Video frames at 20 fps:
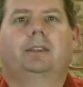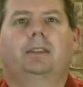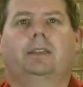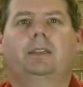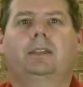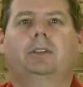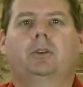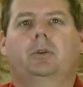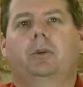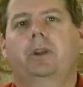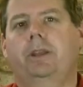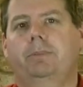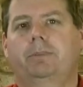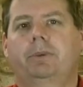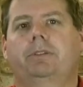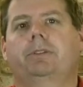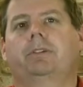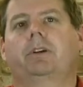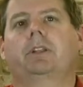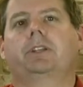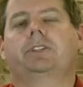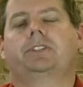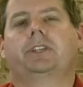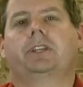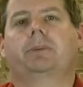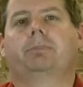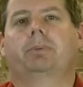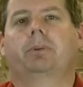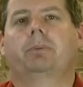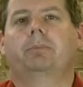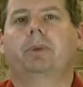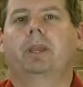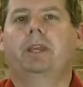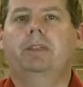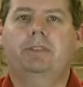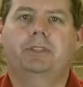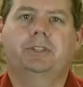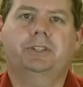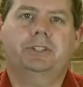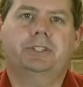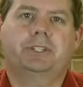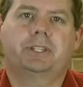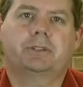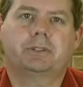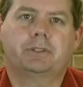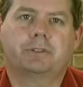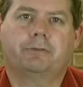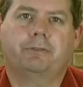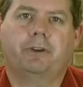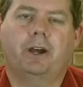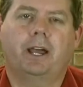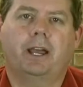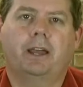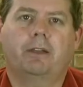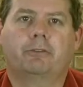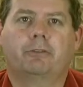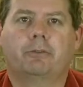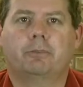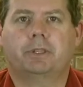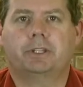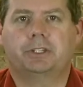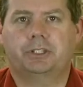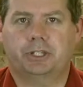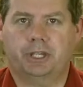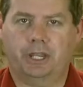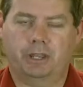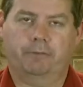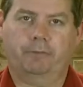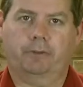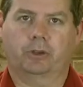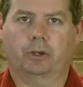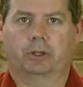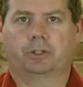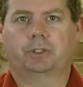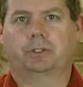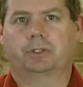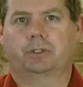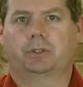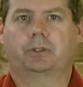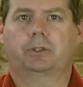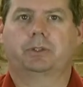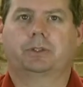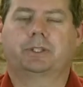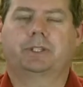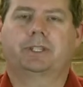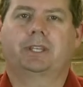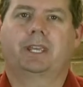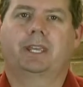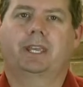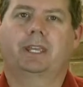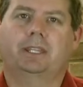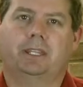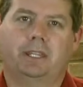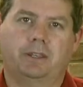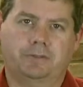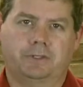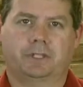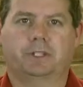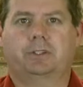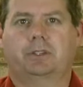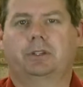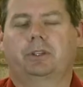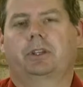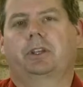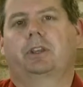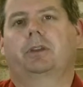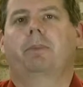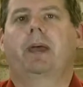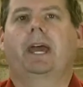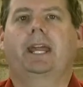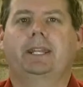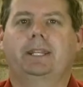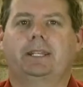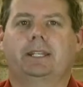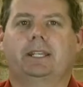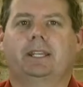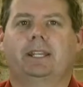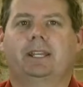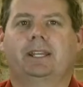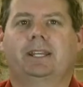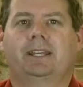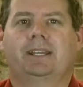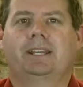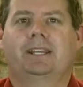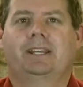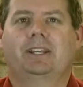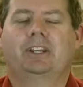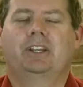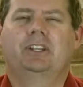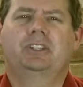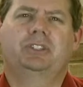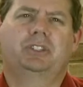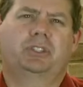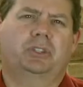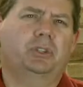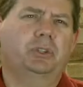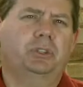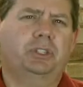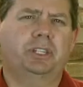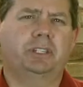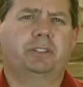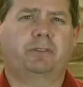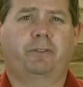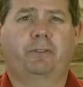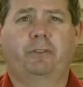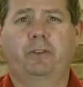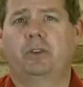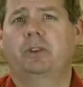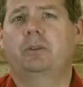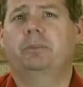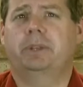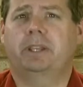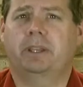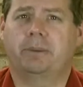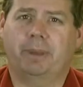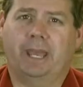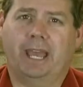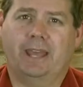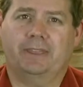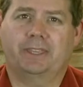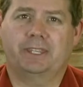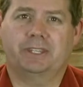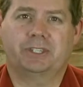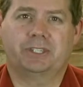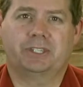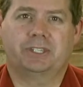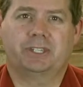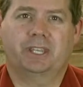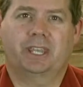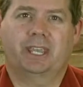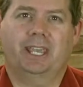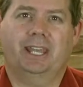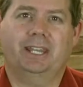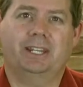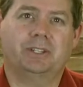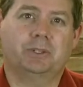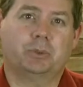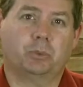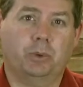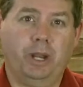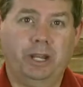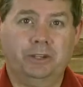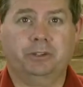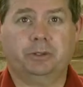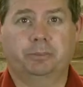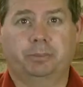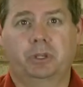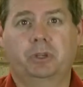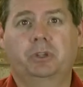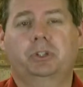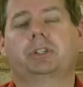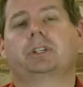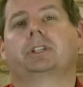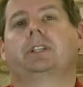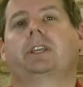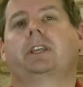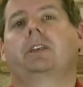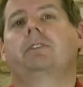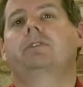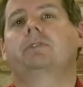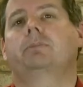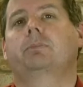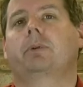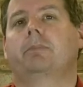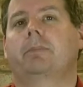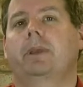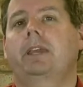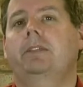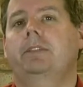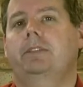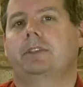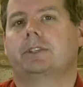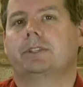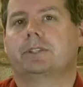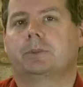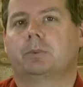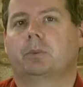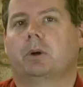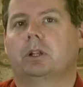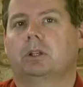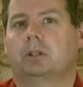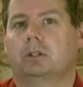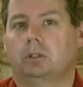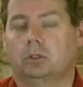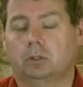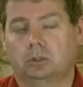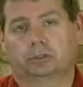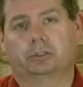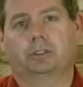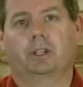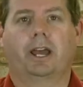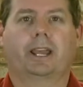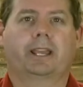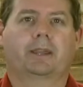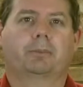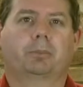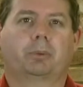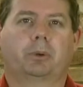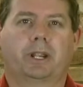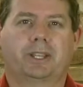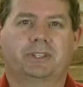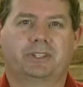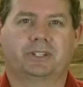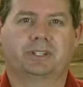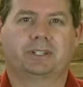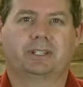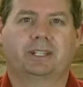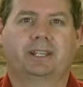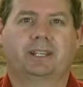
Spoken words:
In Greek mythology, Prometheus steals fire from the chief god Zeus and gives it to humanity. Zeus is fuming about this, and as retribution gives Prometheus what looks like a present,